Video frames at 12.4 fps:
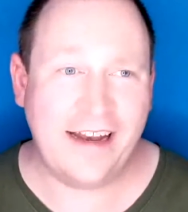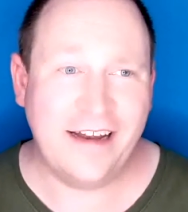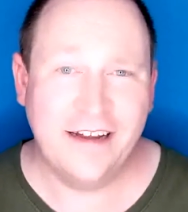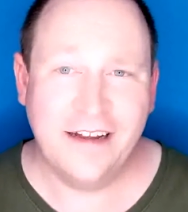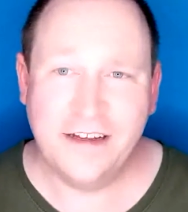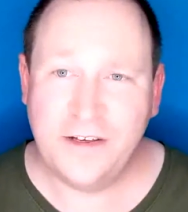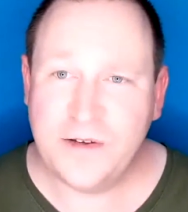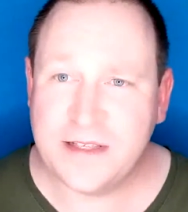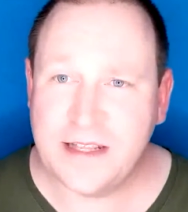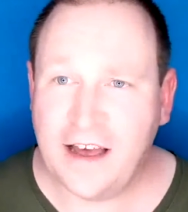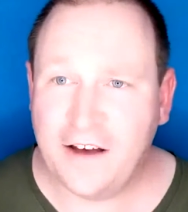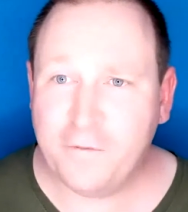Using the
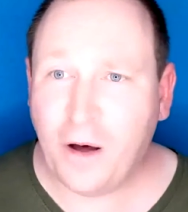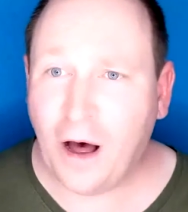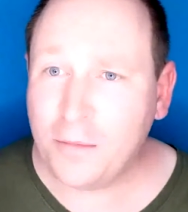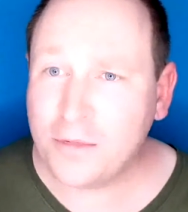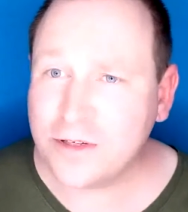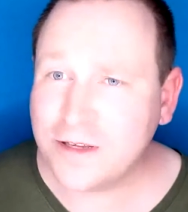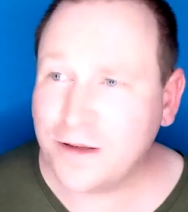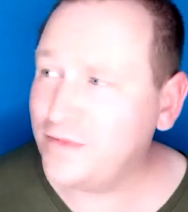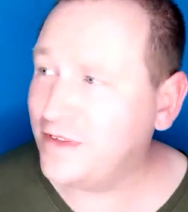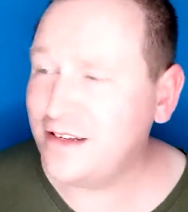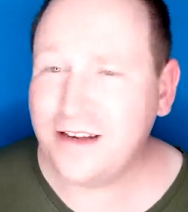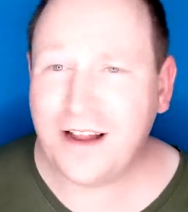F-bomb or something?
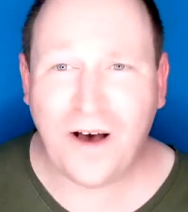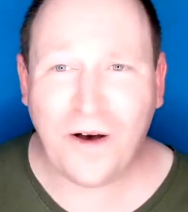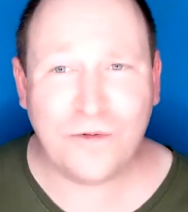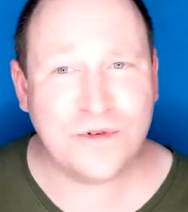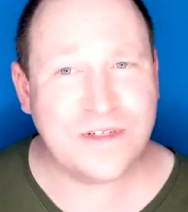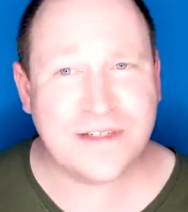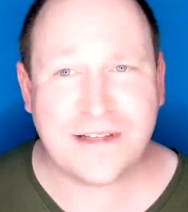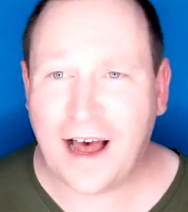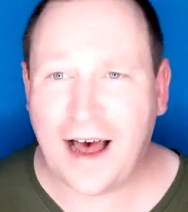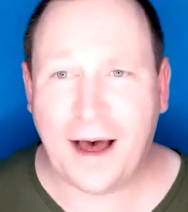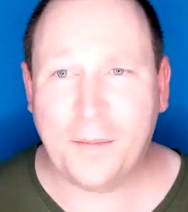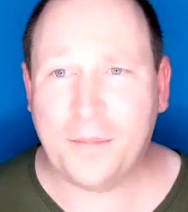No, stop.